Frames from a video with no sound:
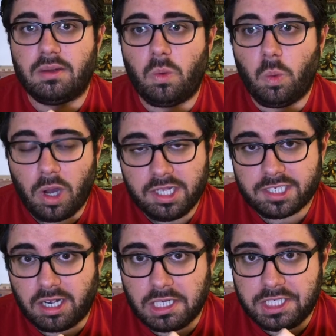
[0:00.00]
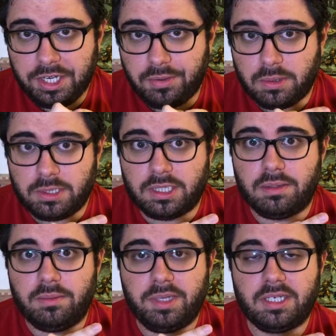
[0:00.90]
Why Scarlet Heroes?
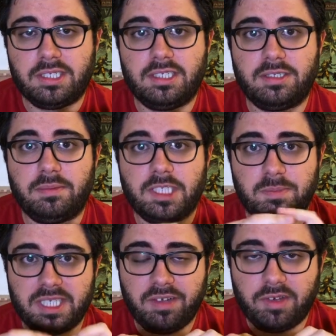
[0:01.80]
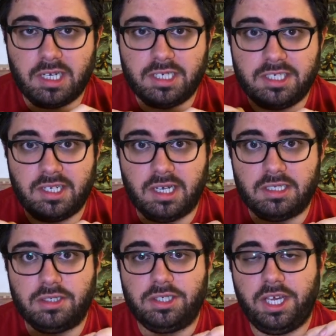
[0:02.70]
Because it's specifically designed
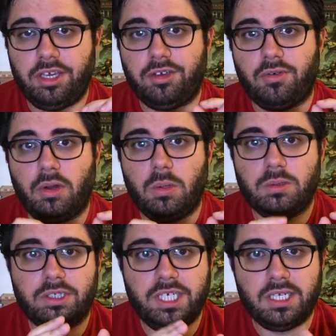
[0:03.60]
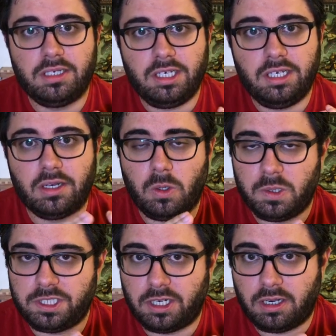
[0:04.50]
to take your old D&D
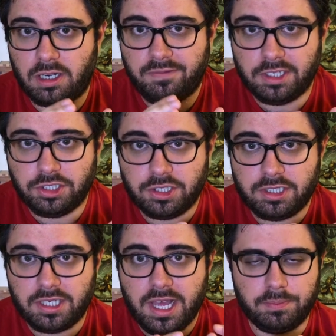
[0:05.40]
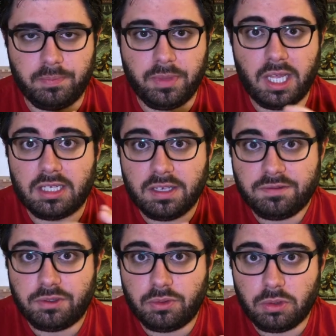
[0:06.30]
OSR adventures and gives
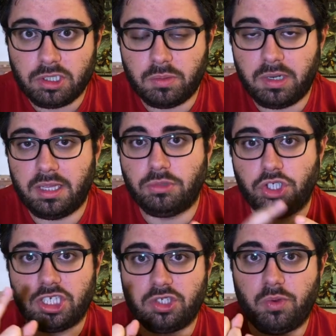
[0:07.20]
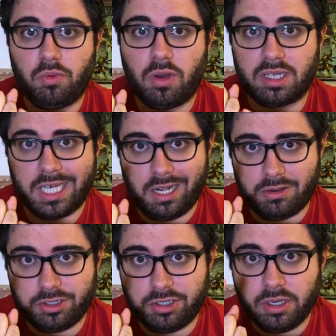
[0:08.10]
you rules to play them just with one
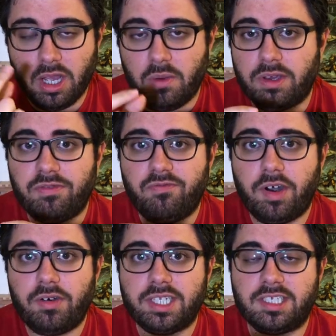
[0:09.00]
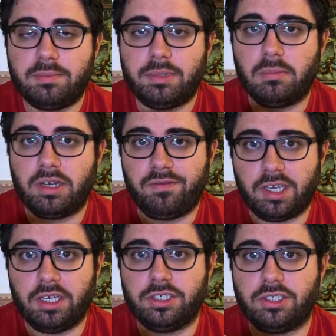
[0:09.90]
character, with very simple
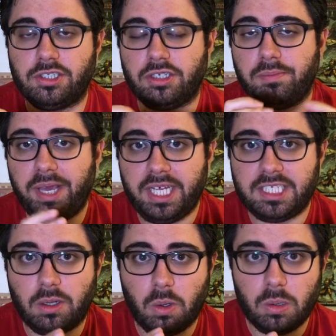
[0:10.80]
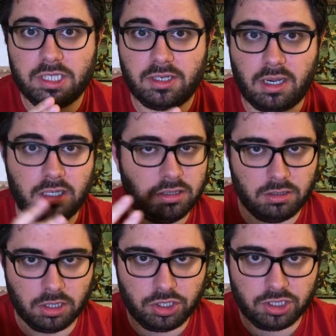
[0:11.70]
modifications to the base OSR
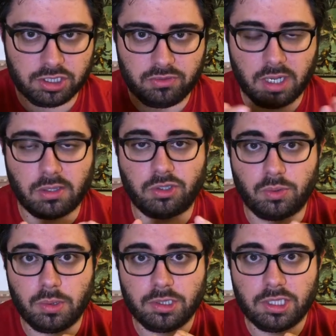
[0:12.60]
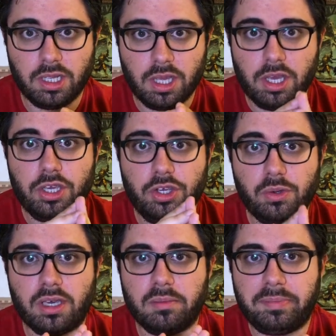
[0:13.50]
Dungeons & Dragons rules. You
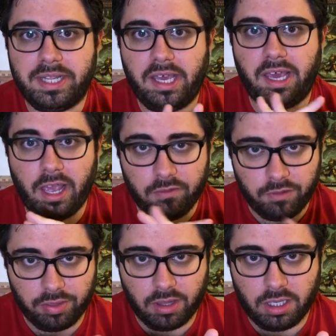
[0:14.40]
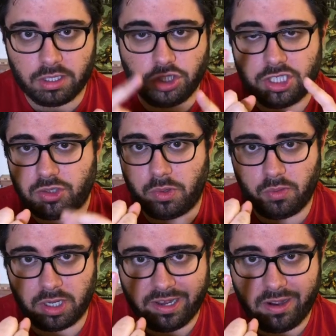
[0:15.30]
can play everything just with
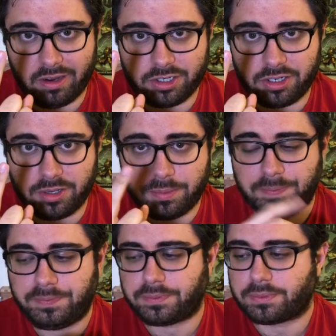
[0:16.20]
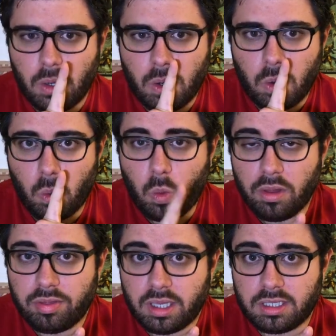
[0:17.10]
one character.
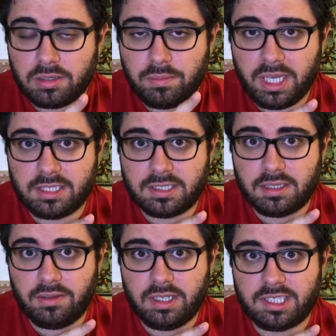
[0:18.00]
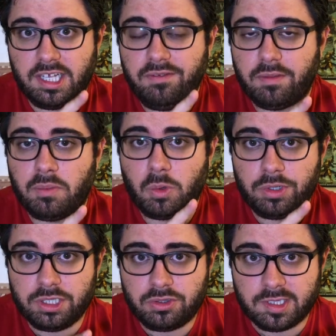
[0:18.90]
One thing that makes this even more
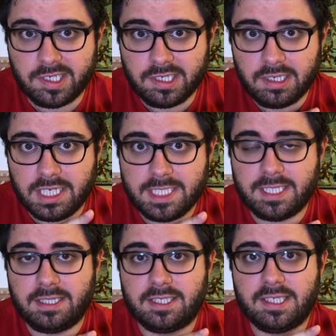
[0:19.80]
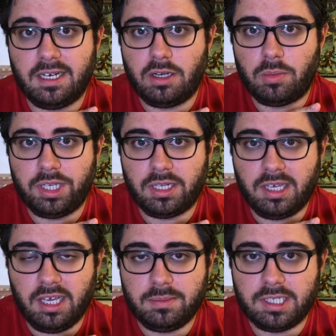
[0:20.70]
interesting is that Sine Nomine
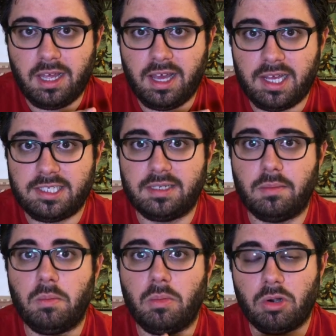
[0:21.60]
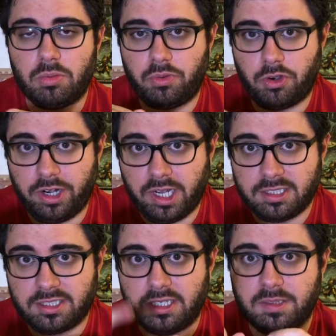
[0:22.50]
Games has more
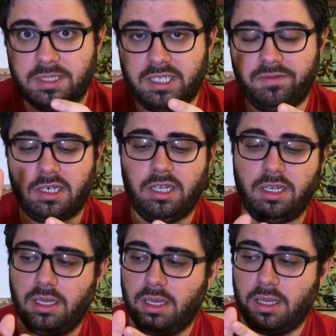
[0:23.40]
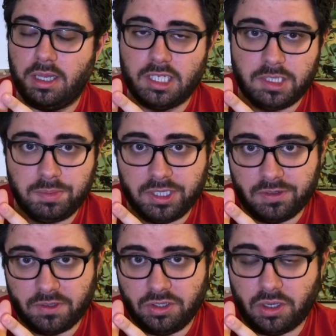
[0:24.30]
products, specifically Spears of
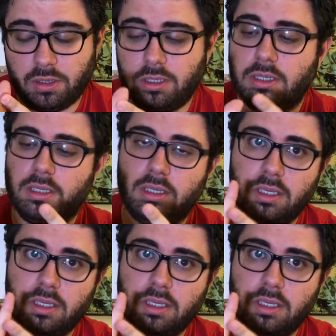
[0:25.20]
the Dawn,